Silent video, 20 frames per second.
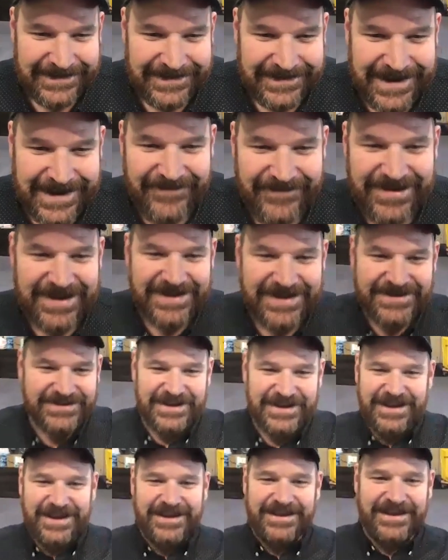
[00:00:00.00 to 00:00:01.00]
I mean,
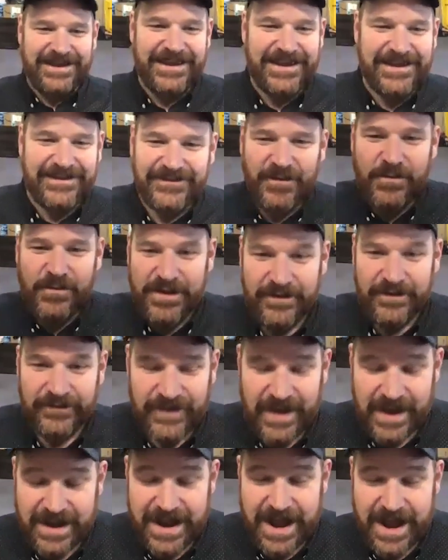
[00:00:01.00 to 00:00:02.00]
he's a real
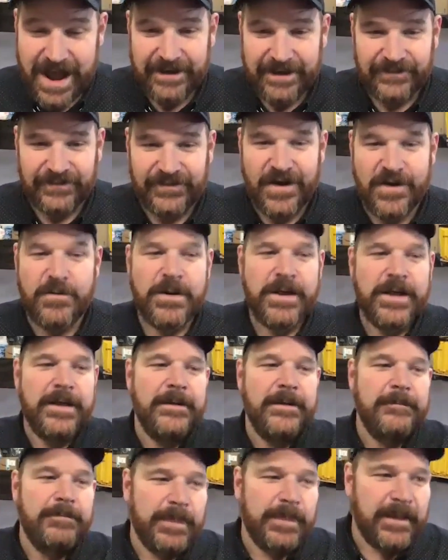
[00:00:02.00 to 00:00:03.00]
estate guy. So
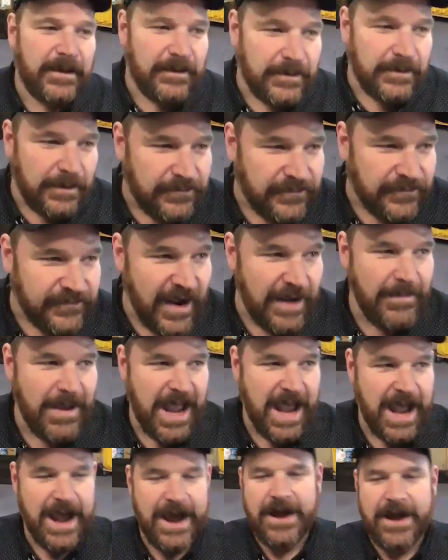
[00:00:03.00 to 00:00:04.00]

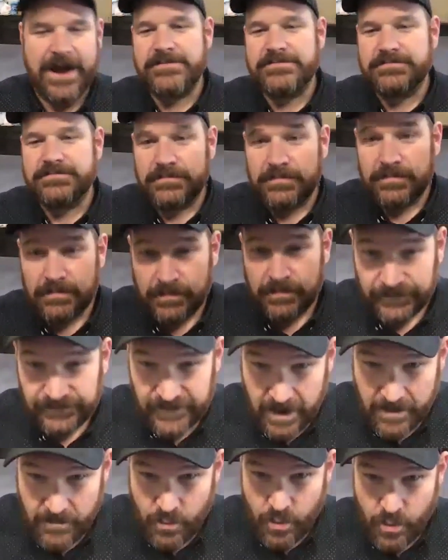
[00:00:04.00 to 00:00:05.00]
somehow,
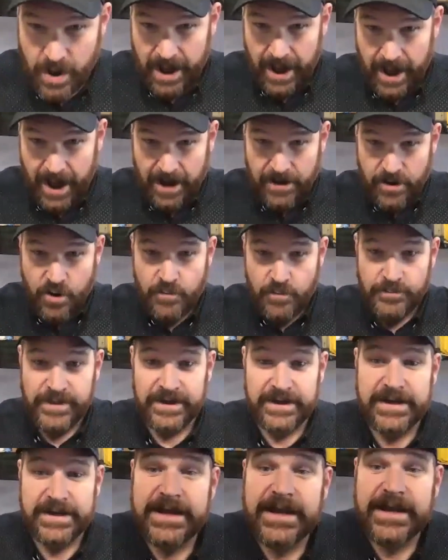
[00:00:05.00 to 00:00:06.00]
some way, I hope
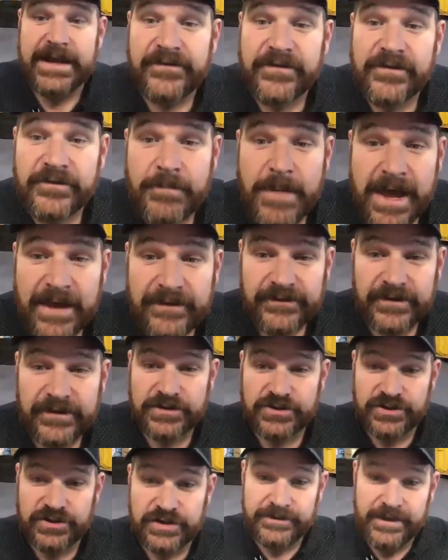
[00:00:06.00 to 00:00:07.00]
that he gets the
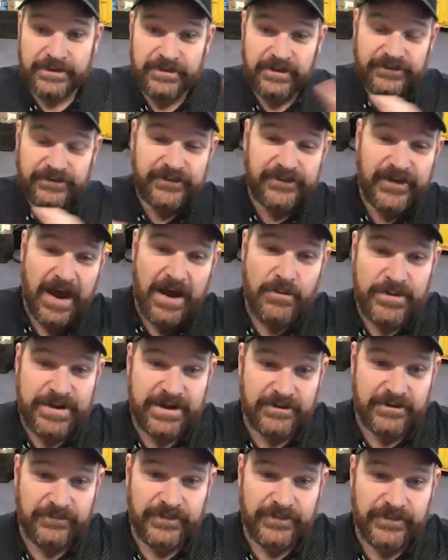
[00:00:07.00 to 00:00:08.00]
message that this is how we
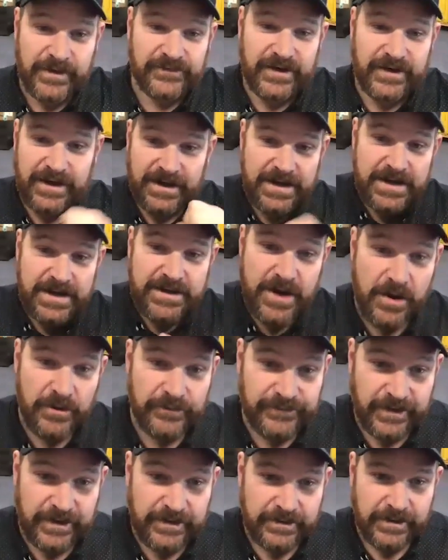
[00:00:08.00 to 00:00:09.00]
can fix it. And he
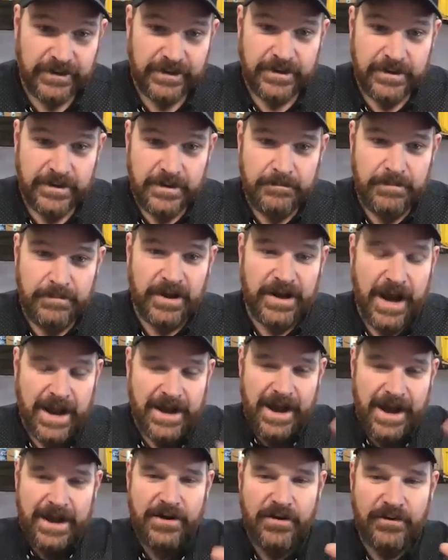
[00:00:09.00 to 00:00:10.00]
knows it,
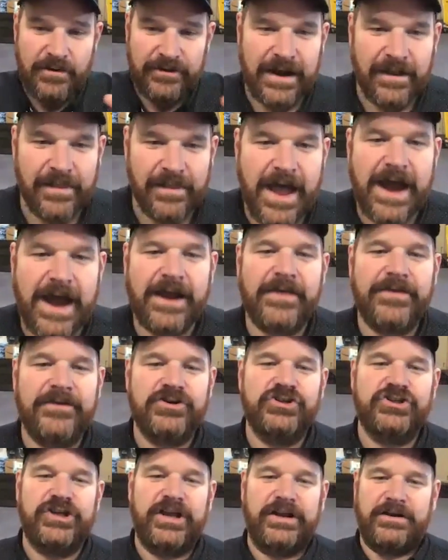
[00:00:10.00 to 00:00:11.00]
and I know he's got a lot of other
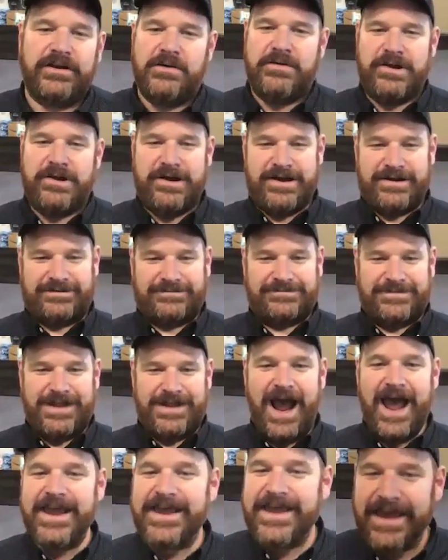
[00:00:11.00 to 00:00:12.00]
shit going on.
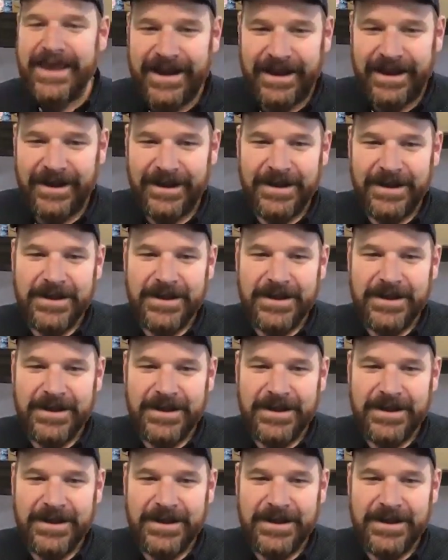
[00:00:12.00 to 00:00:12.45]
I get it.